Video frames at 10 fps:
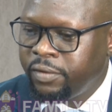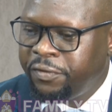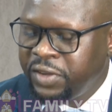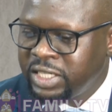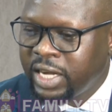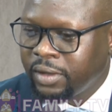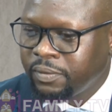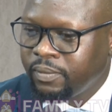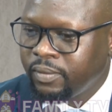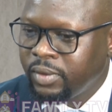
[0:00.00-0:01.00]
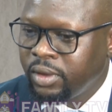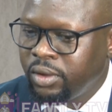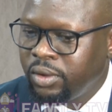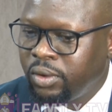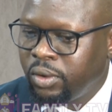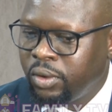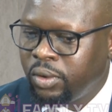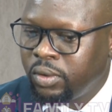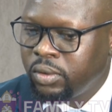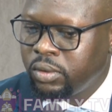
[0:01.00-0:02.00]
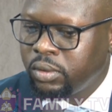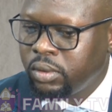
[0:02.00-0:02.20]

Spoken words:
feature or